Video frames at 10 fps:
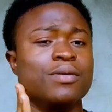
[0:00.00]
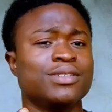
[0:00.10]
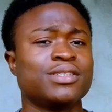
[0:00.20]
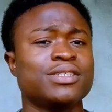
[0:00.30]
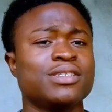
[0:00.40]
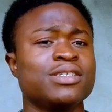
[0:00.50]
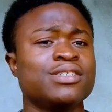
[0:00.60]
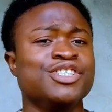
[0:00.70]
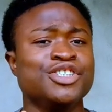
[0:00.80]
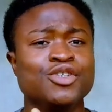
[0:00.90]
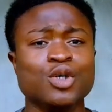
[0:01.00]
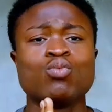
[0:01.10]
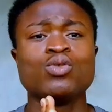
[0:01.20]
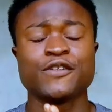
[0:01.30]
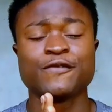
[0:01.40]
But you should know
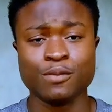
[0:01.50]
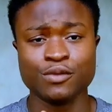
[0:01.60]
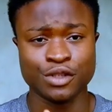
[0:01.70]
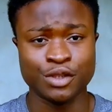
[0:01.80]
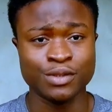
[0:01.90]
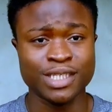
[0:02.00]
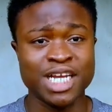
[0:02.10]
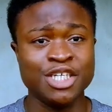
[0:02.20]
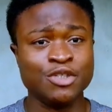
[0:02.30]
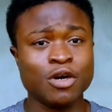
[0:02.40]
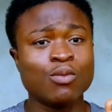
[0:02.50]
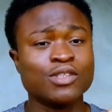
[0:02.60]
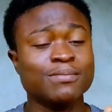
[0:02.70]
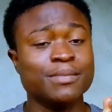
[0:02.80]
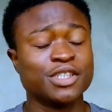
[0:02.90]
which phone to use, and you should
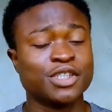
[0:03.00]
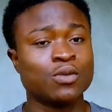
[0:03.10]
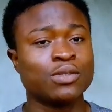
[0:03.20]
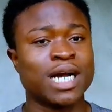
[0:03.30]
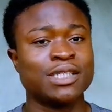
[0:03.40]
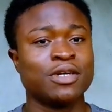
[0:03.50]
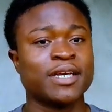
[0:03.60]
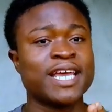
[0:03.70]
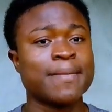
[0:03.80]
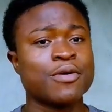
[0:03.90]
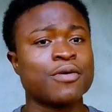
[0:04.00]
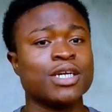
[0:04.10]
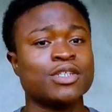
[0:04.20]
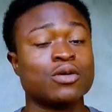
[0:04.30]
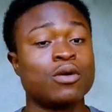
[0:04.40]
always make sure that your camera
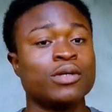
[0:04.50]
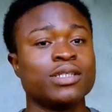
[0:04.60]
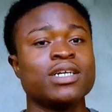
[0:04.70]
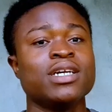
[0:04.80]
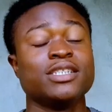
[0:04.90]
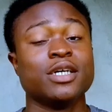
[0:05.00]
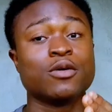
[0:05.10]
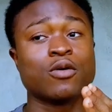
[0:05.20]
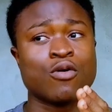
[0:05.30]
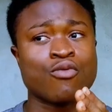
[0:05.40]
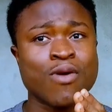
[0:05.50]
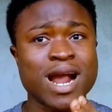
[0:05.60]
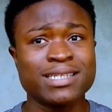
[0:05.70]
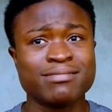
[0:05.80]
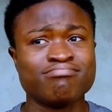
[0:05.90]
is on the
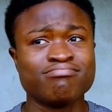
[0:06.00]
correct